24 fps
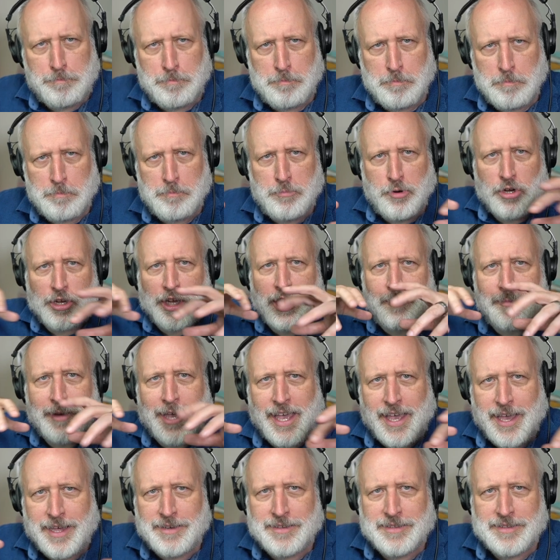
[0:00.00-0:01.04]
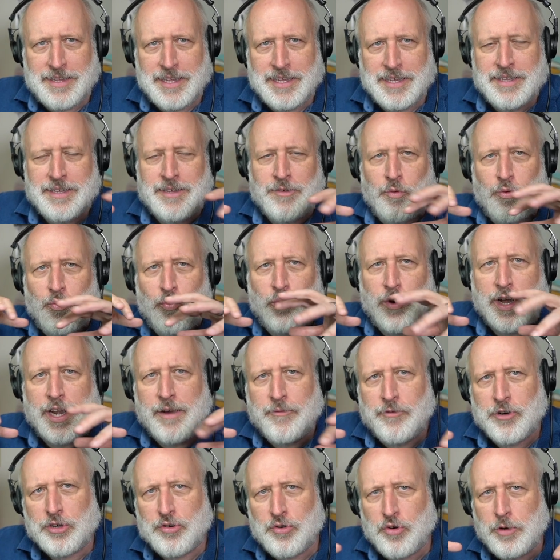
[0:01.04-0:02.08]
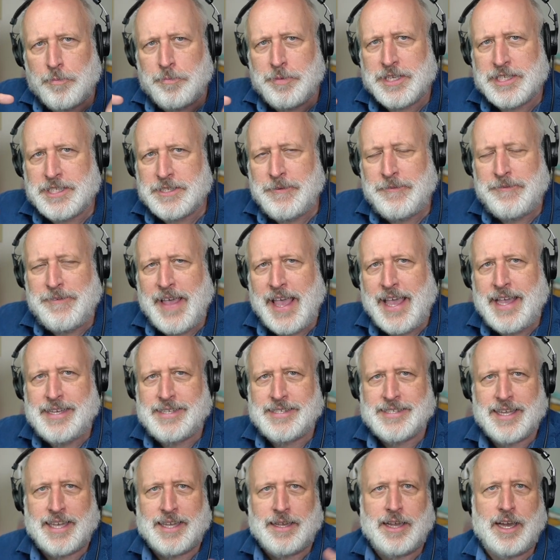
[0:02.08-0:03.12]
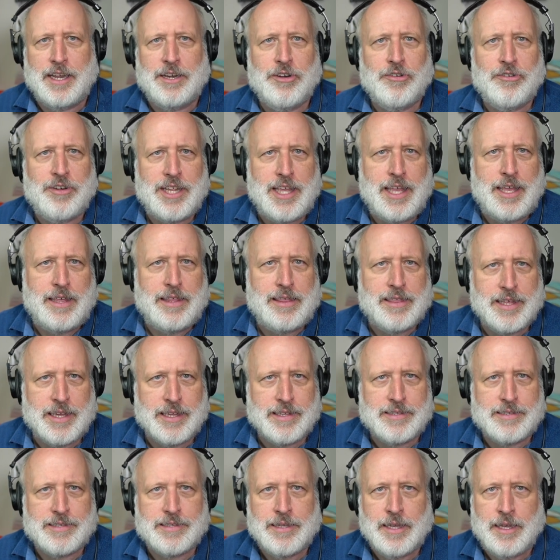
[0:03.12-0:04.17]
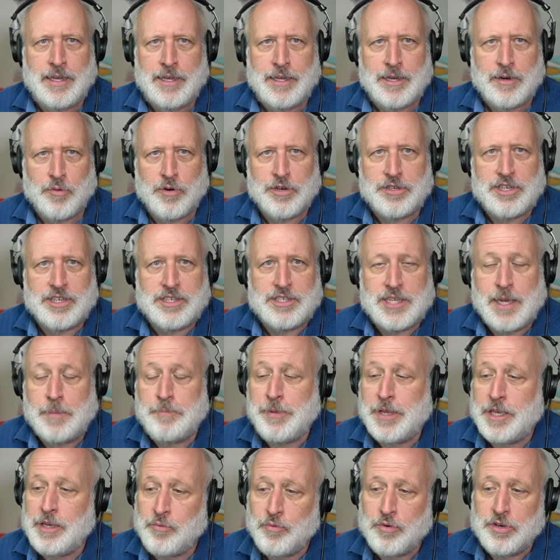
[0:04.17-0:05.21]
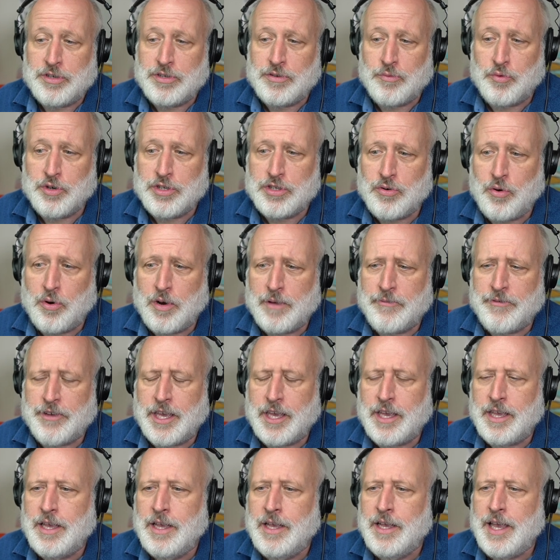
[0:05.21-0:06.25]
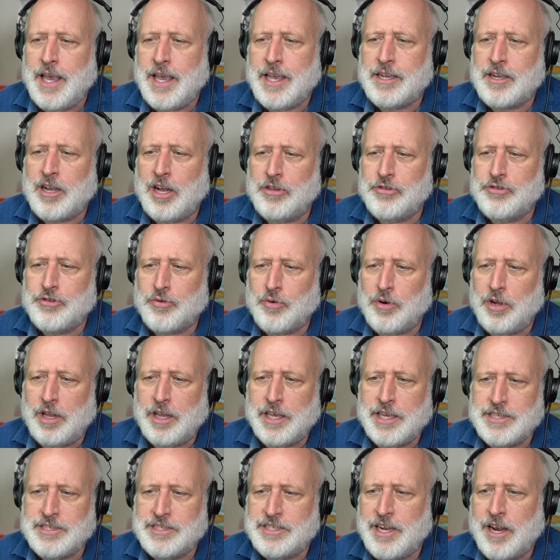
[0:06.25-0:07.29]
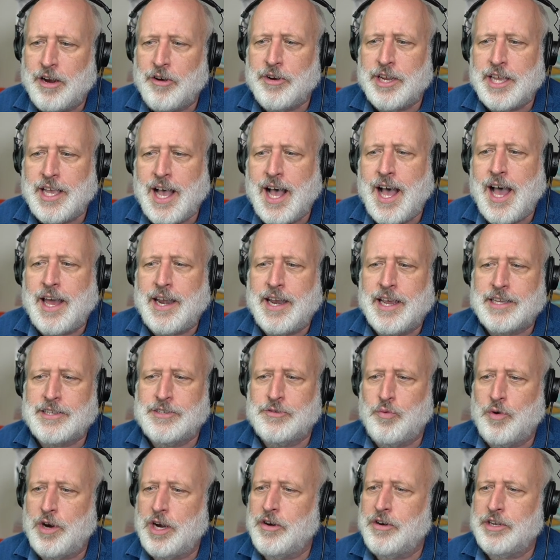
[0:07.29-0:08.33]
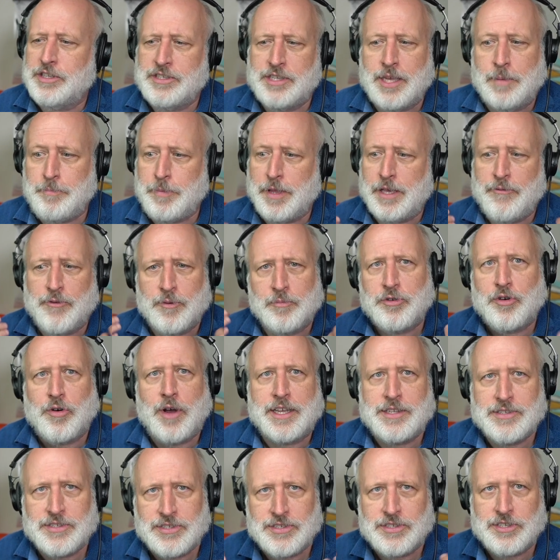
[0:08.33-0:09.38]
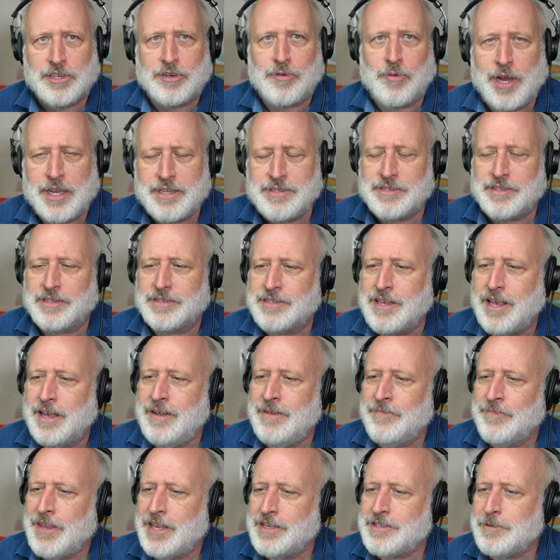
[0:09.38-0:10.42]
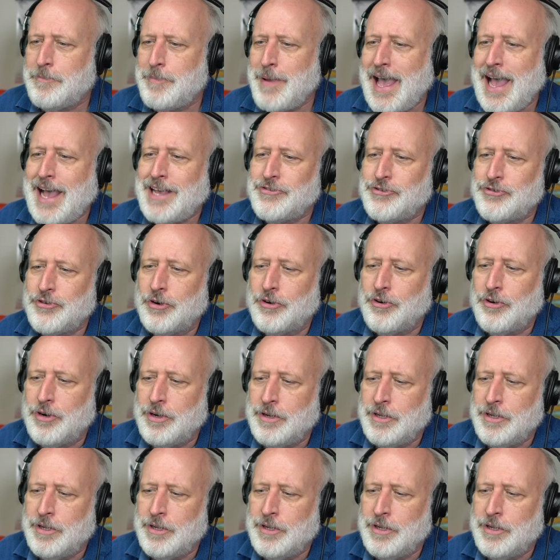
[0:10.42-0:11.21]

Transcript: boogeyman whatever group is facing. Underneath, it's we're just simply we're, we're sort of a a cultural histrionics where it's simply from crisis to crisis. As a pastor,